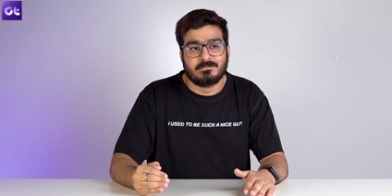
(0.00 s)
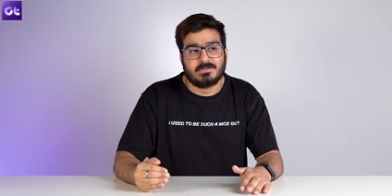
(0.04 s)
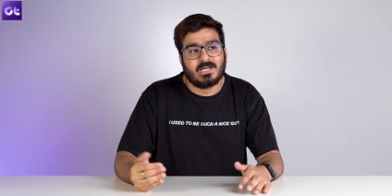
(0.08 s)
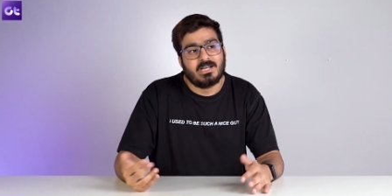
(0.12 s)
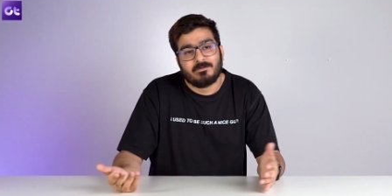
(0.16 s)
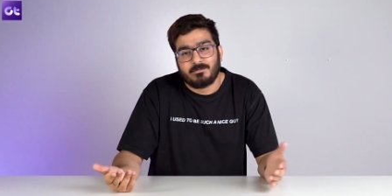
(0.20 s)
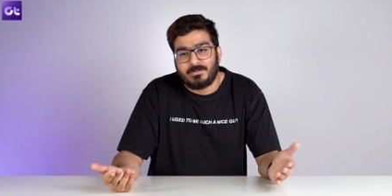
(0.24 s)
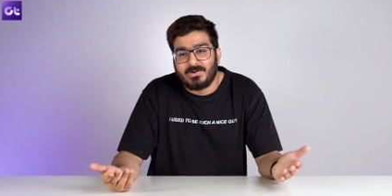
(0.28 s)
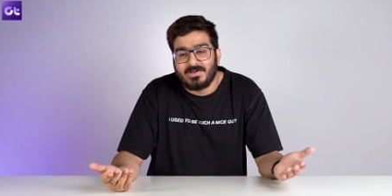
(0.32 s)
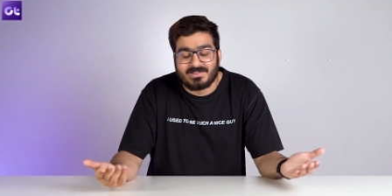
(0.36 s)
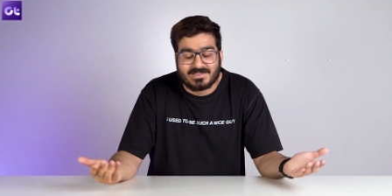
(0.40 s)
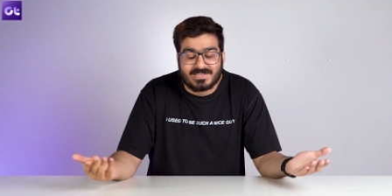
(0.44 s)

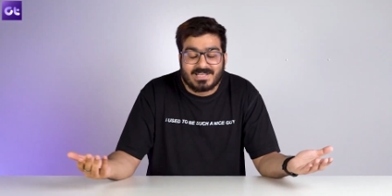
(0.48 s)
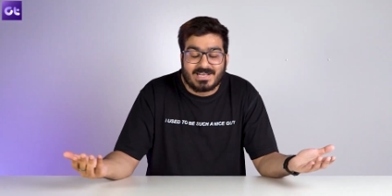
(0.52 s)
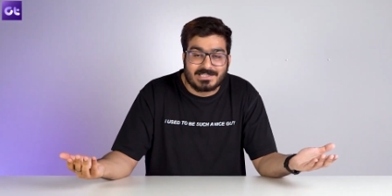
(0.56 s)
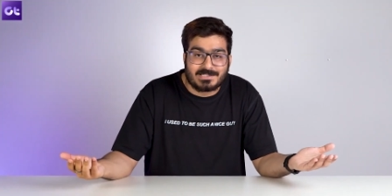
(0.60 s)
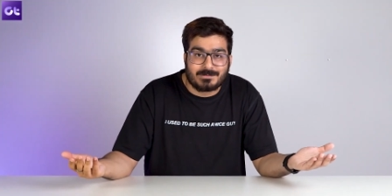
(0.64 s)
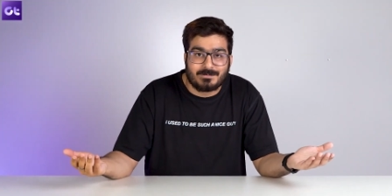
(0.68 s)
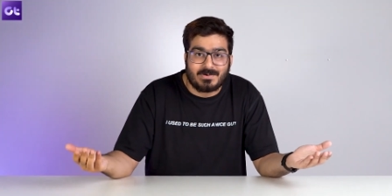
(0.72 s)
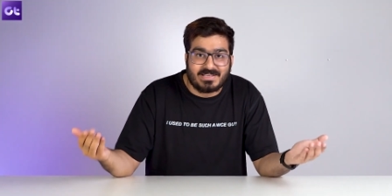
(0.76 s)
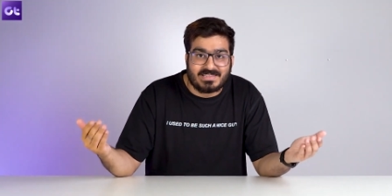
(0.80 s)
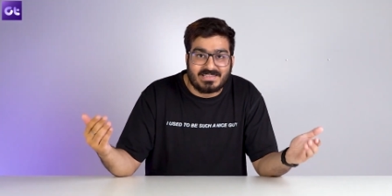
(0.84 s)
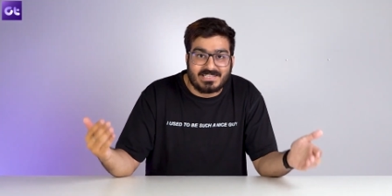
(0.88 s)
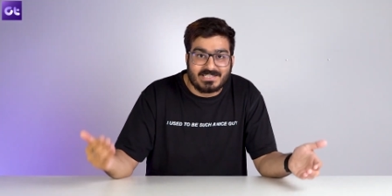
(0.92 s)
And well, that's
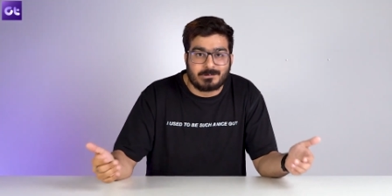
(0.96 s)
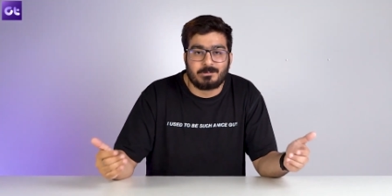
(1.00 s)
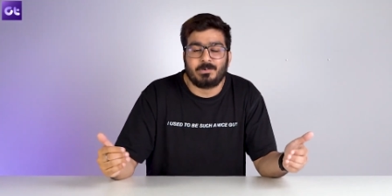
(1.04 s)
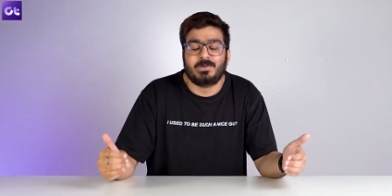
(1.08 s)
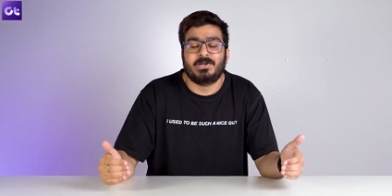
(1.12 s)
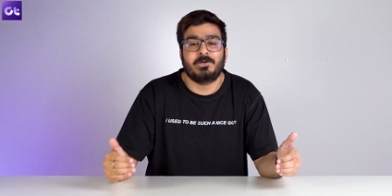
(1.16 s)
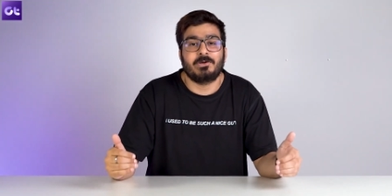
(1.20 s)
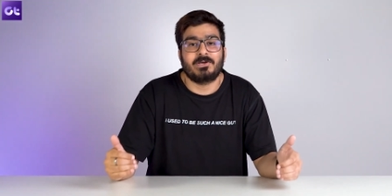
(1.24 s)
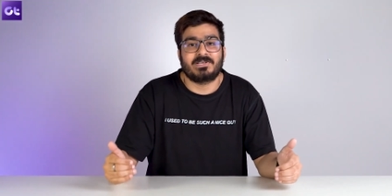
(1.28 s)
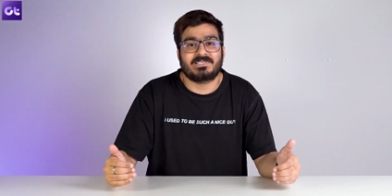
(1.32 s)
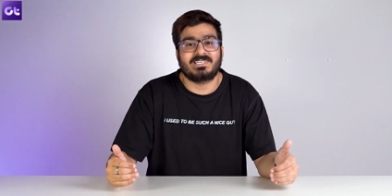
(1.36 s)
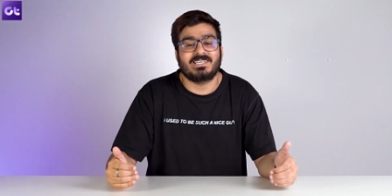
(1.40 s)
why this
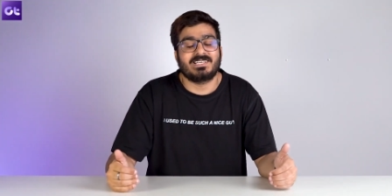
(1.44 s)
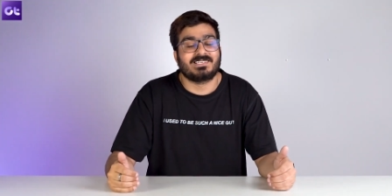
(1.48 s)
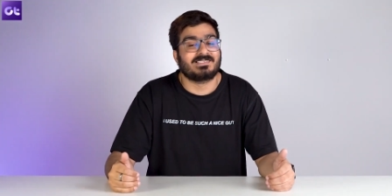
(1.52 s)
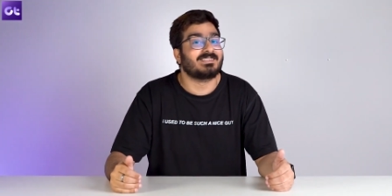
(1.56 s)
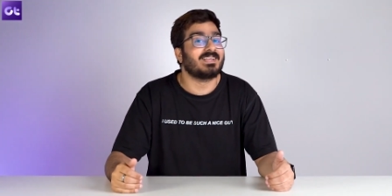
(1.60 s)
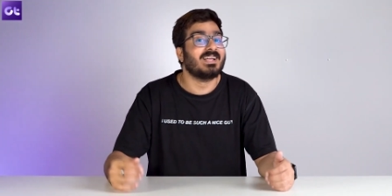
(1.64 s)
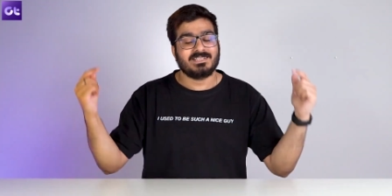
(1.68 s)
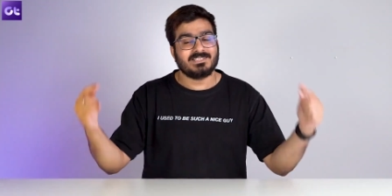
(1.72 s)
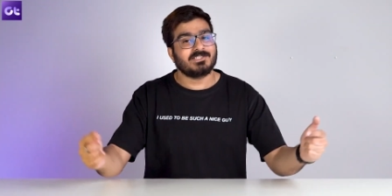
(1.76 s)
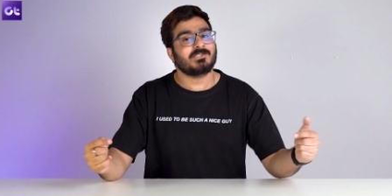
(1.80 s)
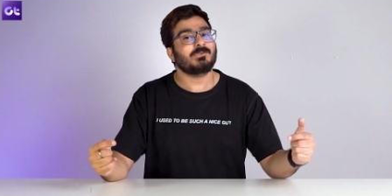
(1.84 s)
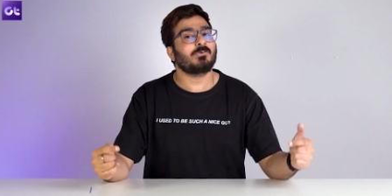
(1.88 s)
video exists.
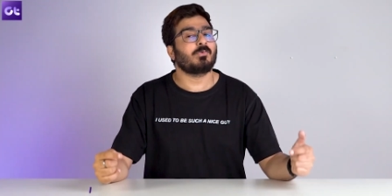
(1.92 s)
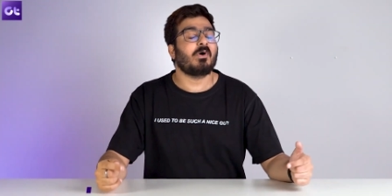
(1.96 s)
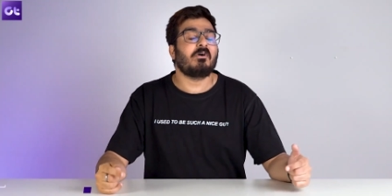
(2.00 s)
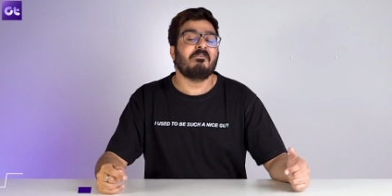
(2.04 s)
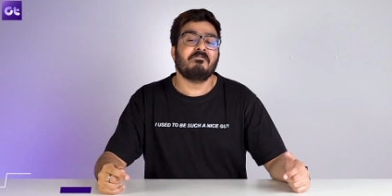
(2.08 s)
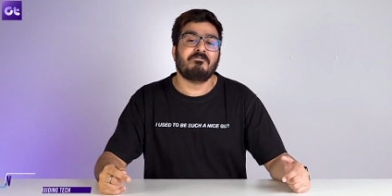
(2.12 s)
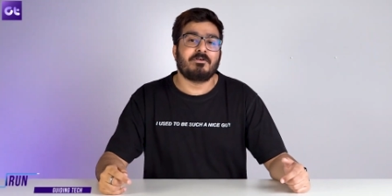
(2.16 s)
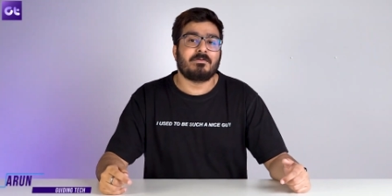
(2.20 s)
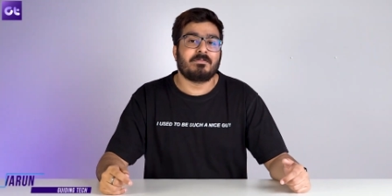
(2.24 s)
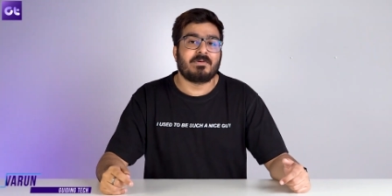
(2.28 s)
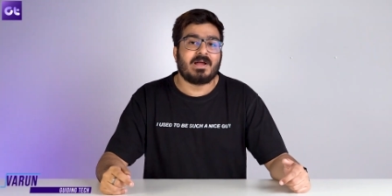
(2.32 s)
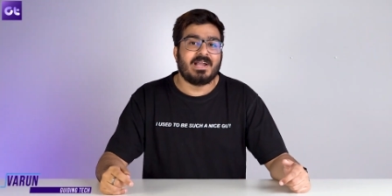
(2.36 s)
This is one
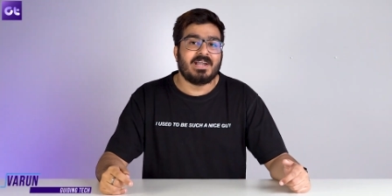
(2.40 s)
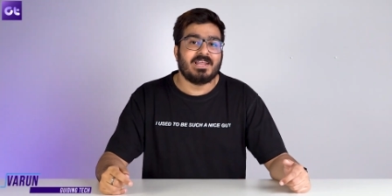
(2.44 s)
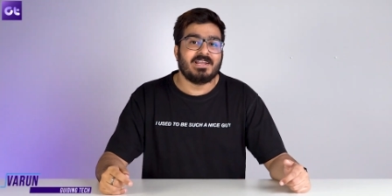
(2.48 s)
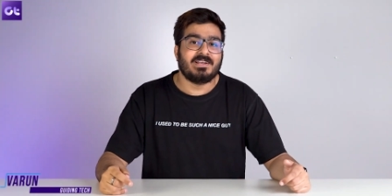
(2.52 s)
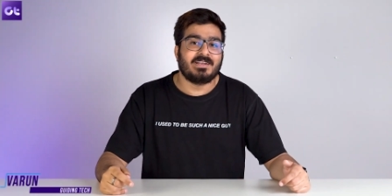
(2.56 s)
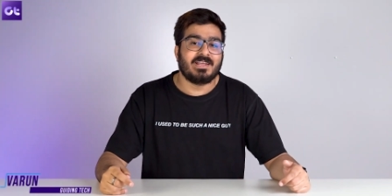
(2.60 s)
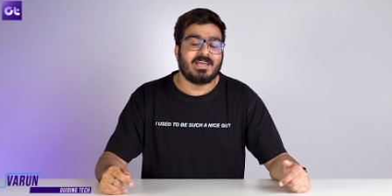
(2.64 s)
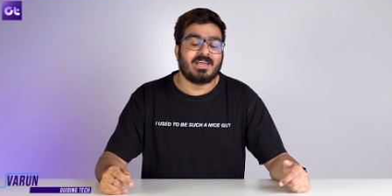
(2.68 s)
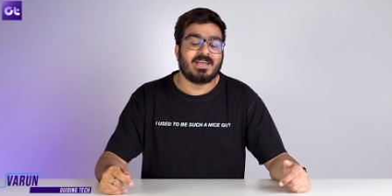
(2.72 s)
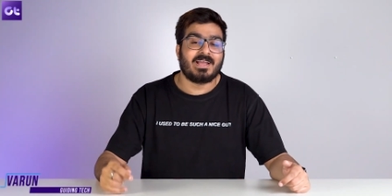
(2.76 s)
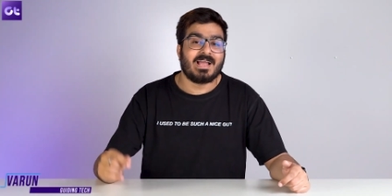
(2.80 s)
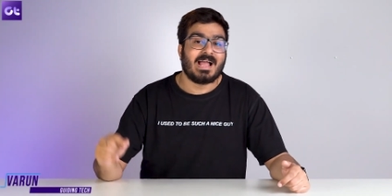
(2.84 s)
from Guiding
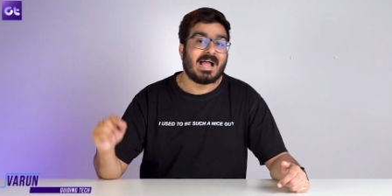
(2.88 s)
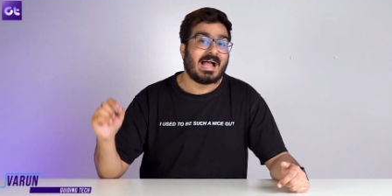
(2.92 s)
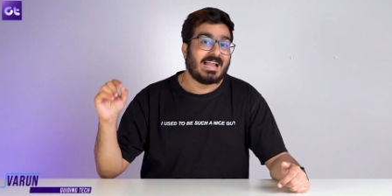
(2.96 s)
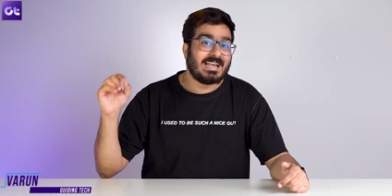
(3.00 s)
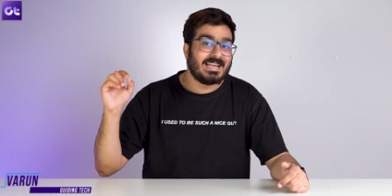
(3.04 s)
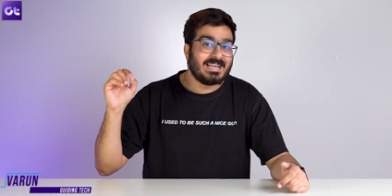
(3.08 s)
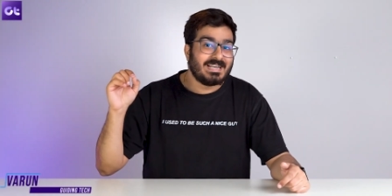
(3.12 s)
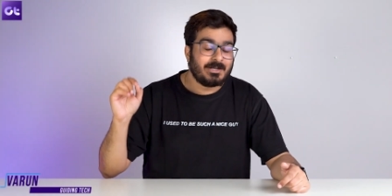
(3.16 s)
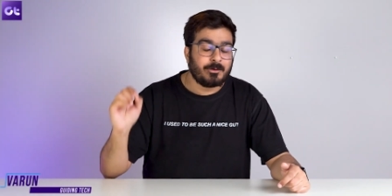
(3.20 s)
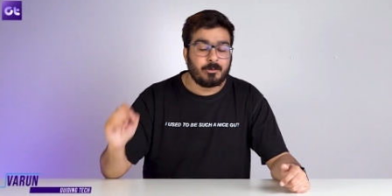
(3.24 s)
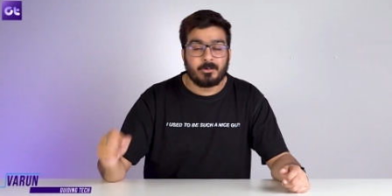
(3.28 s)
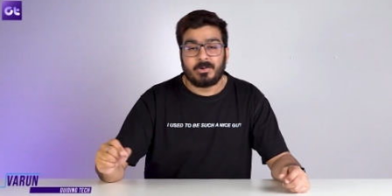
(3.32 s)
Tech, and
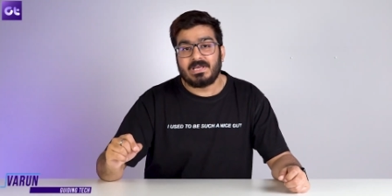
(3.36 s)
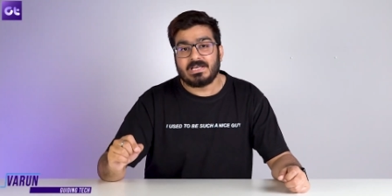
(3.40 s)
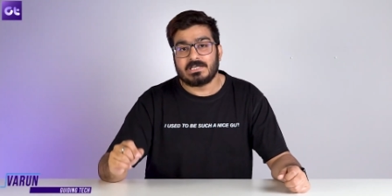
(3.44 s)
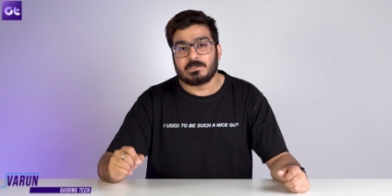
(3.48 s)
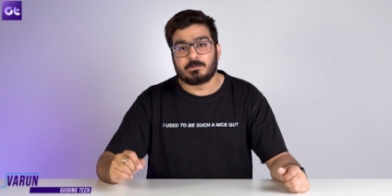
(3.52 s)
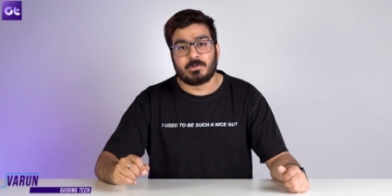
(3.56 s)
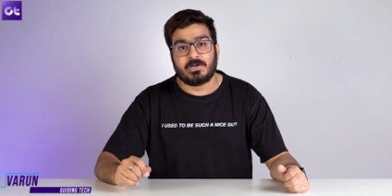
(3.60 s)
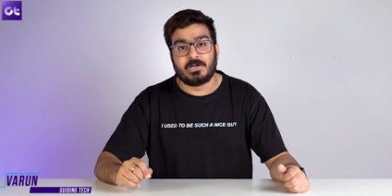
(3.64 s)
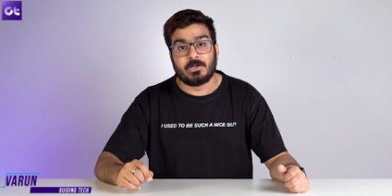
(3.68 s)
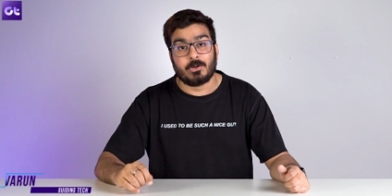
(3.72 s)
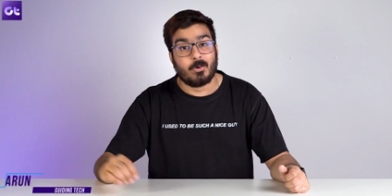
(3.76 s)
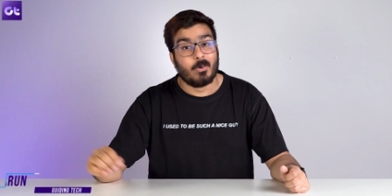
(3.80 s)
in today's
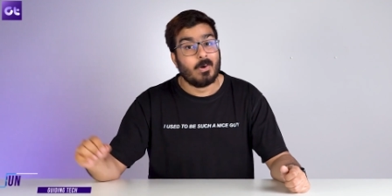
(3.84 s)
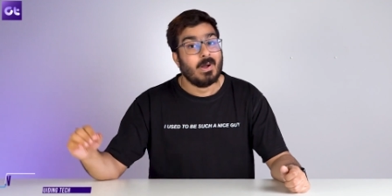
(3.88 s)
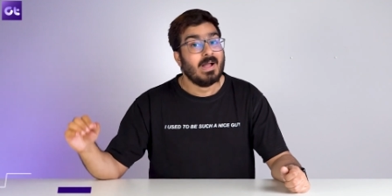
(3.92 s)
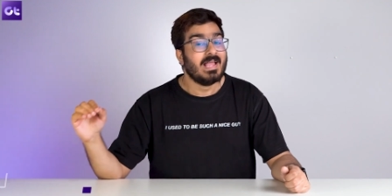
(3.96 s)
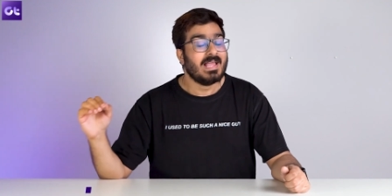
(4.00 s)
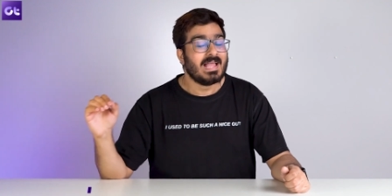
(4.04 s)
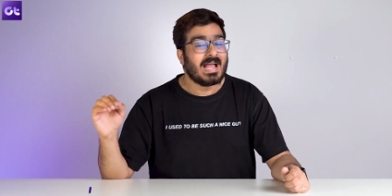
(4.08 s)
video,